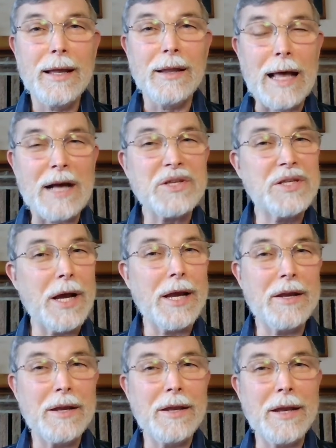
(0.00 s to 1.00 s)
Last
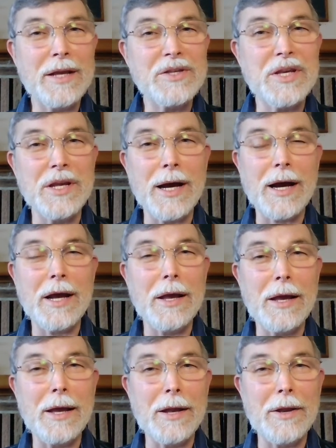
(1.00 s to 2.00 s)
night, Nancy and I
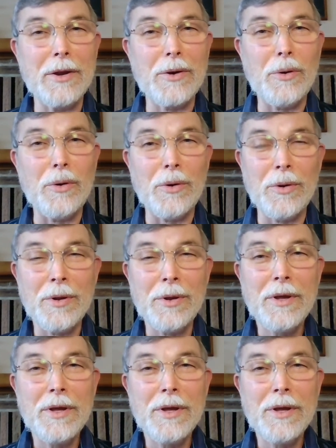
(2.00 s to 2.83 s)
and Nicole